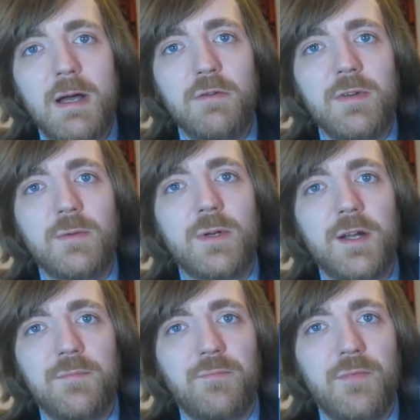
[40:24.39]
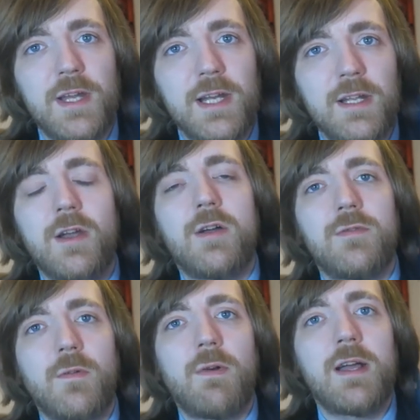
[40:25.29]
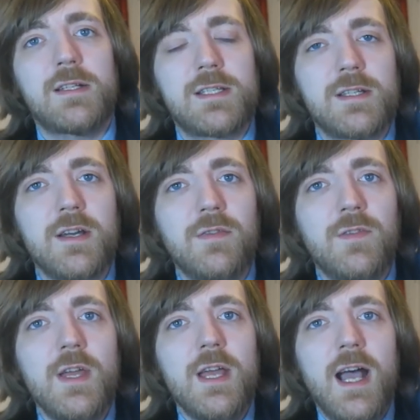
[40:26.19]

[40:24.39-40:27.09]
Melville kind of really overwrites stuff,